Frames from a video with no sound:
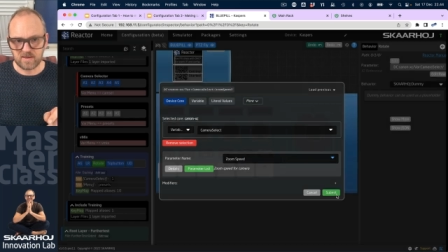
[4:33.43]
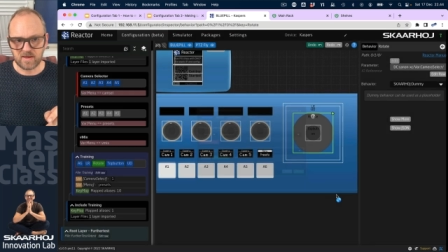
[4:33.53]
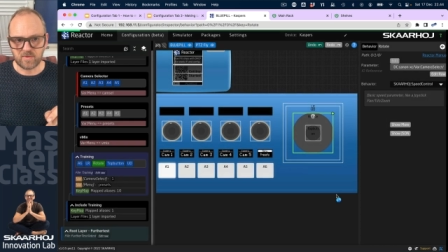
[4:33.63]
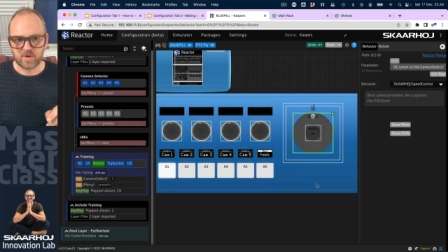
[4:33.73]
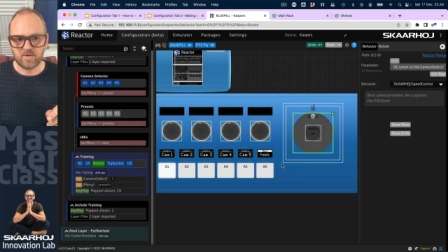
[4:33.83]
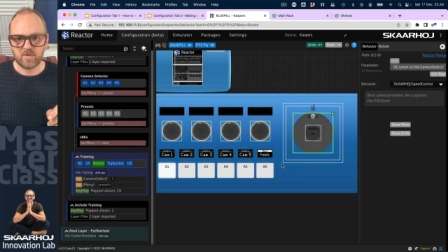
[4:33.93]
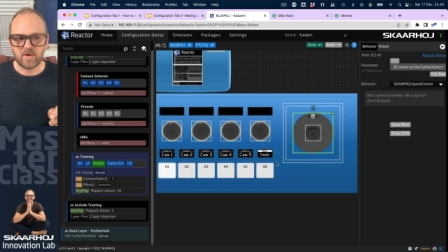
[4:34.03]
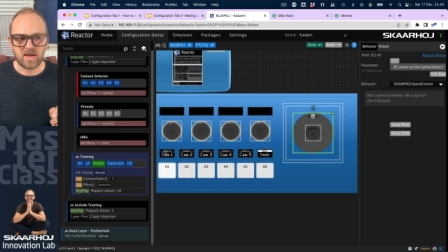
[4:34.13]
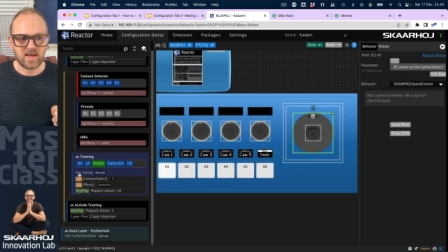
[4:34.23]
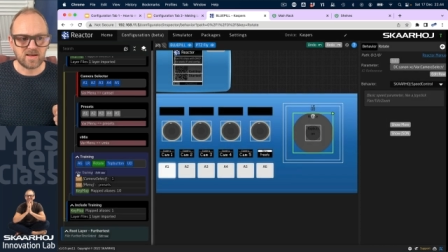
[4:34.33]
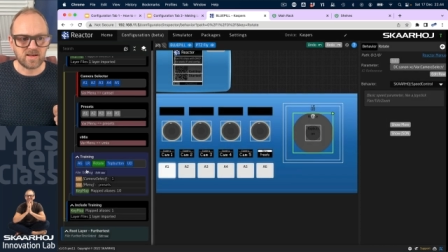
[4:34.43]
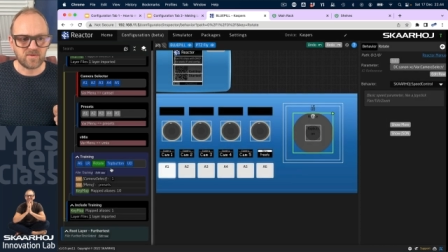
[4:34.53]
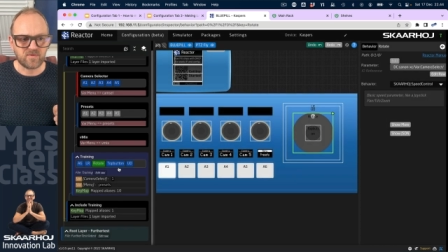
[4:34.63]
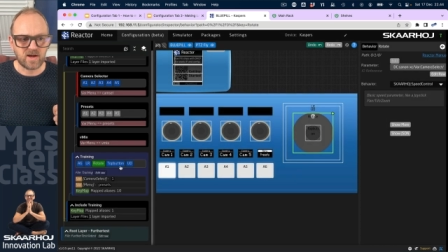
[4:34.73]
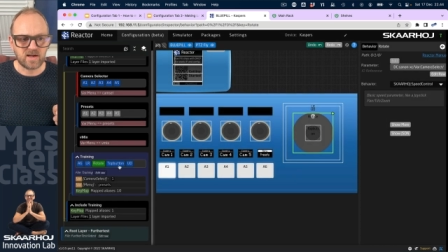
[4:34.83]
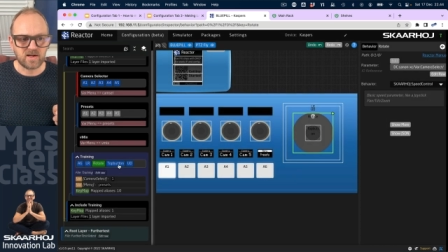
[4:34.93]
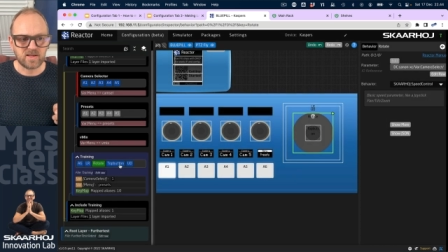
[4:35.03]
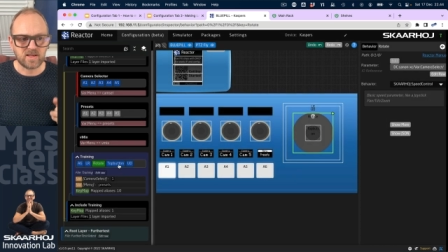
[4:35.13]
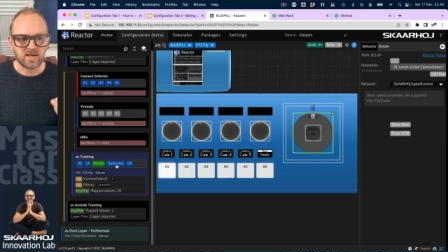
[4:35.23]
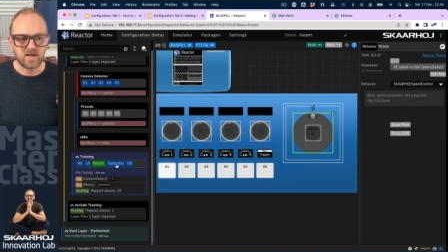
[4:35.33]
There we go. And then
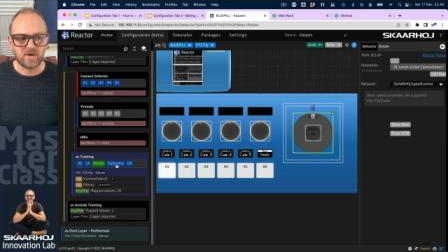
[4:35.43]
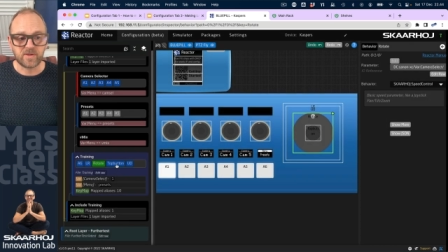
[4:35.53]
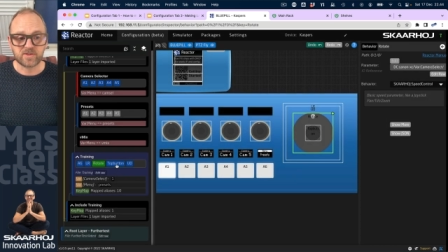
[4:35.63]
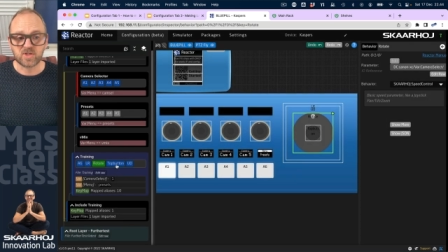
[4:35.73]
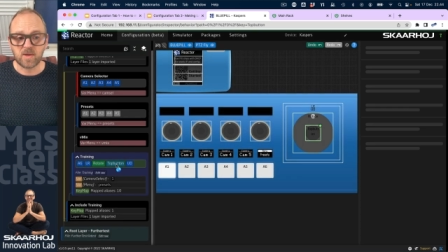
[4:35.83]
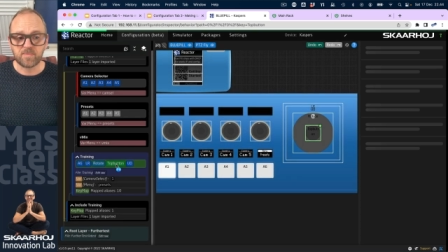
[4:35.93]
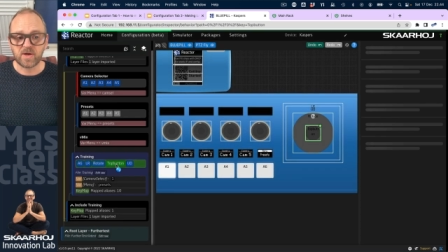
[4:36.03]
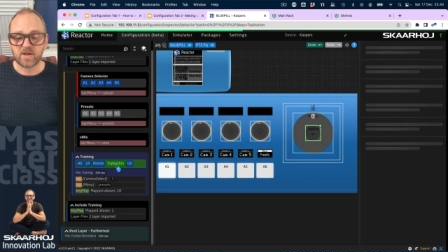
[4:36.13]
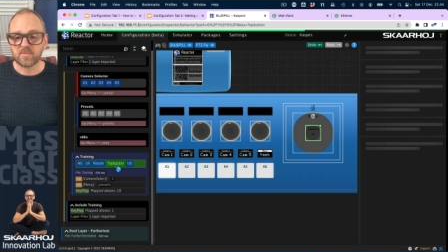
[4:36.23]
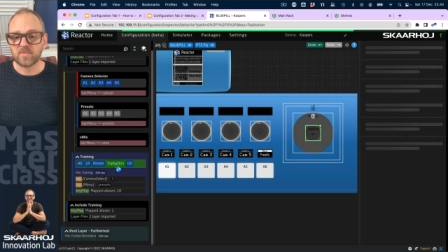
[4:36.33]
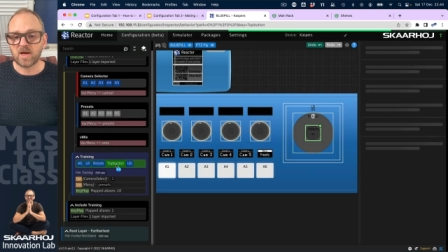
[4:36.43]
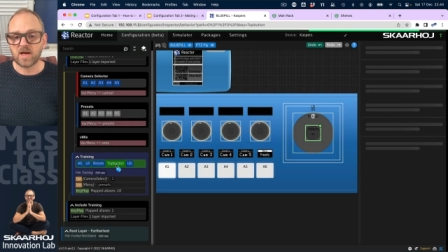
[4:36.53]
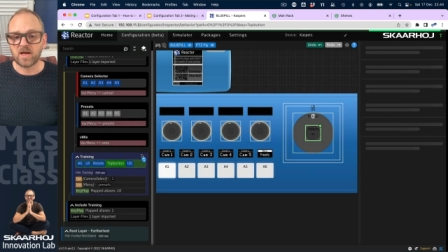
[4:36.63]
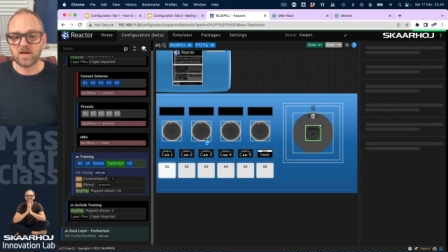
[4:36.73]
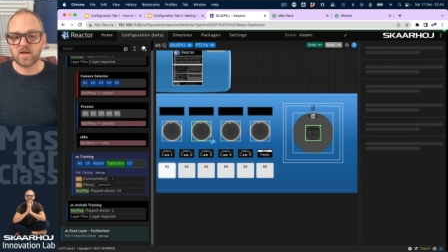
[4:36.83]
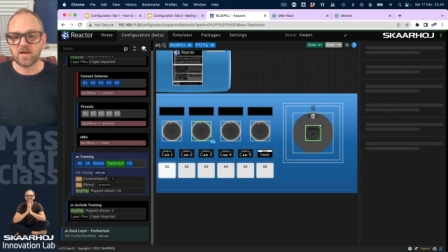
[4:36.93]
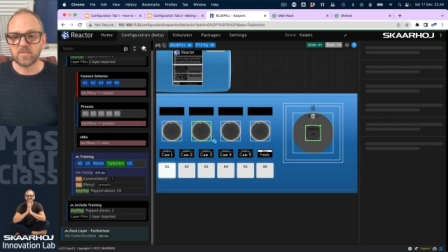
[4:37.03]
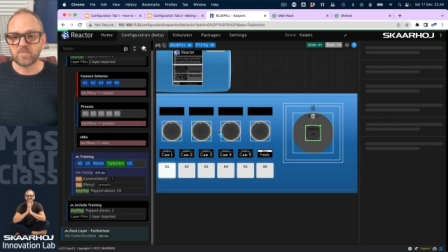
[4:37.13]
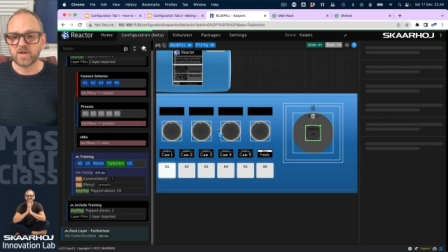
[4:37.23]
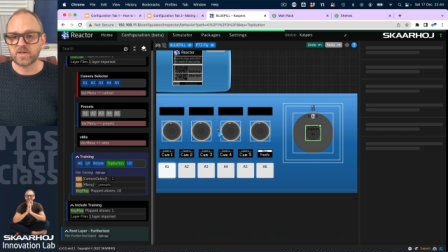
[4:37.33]
finally on the top bottom
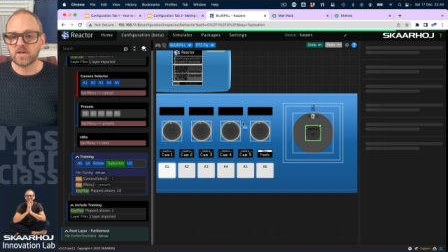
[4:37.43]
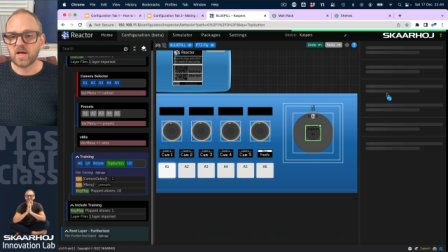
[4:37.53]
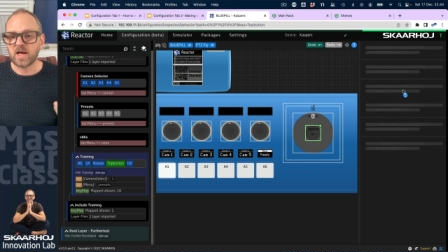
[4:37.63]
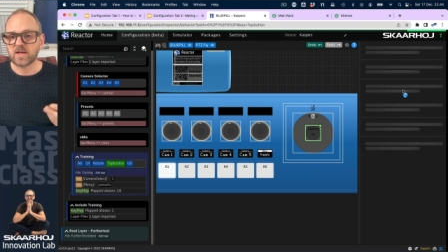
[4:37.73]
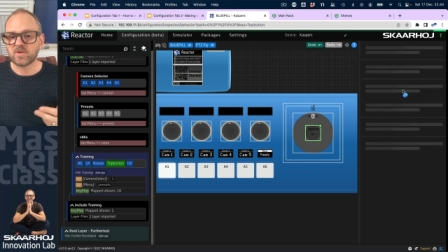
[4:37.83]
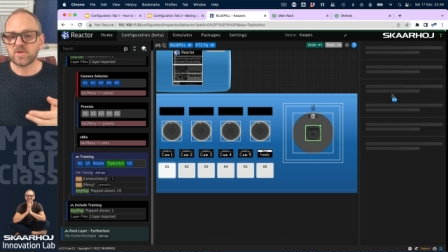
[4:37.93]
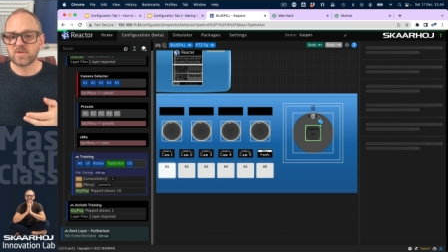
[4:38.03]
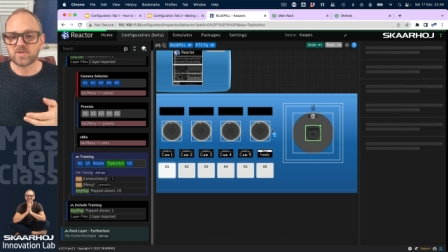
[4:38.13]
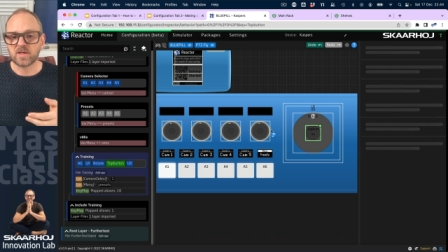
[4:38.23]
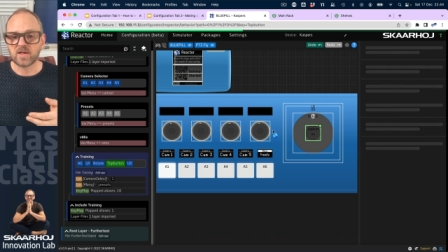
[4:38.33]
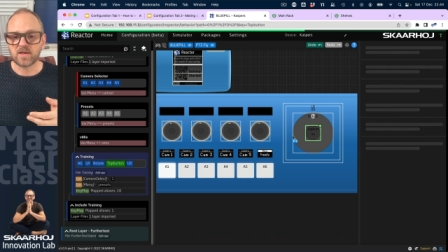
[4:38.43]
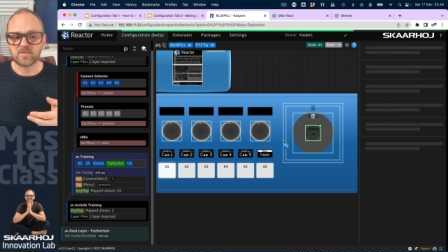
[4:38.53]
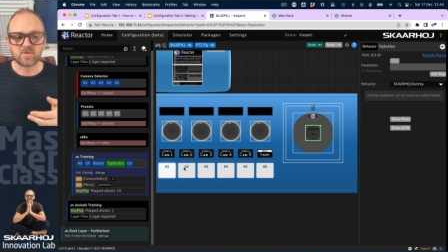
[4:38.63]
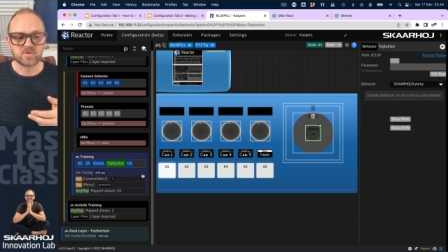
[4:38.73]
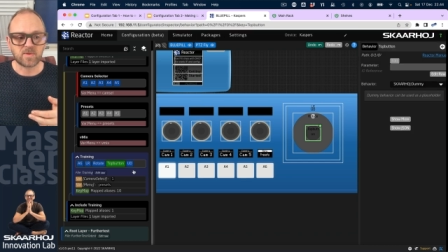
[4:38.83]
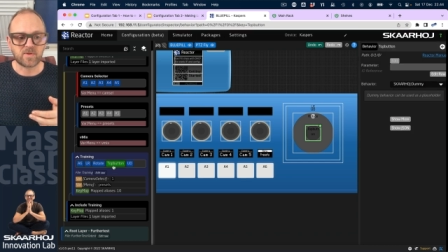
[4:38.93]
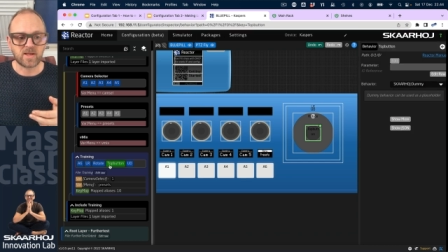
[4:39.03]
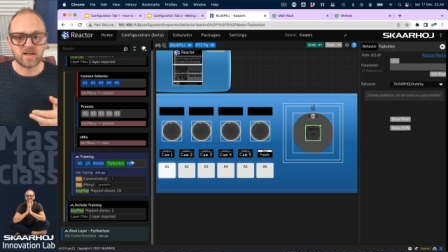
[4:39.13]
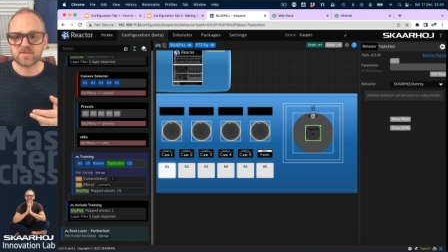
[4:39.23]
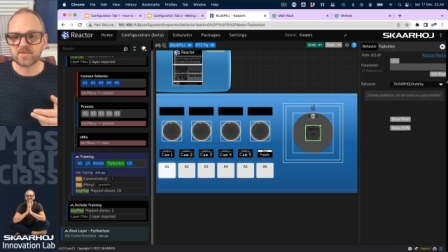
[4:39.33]
uh, button, I could uh, do
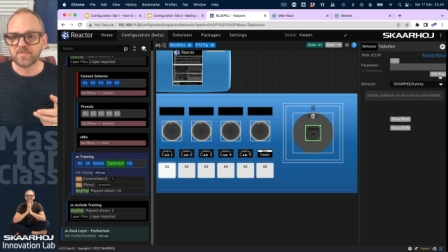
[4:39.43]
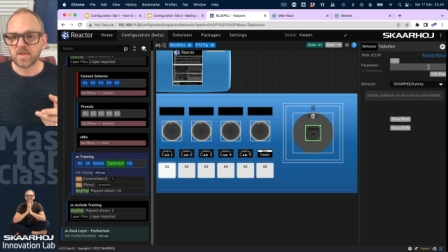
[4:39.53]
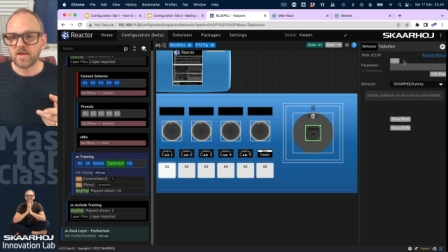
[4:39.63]
something else.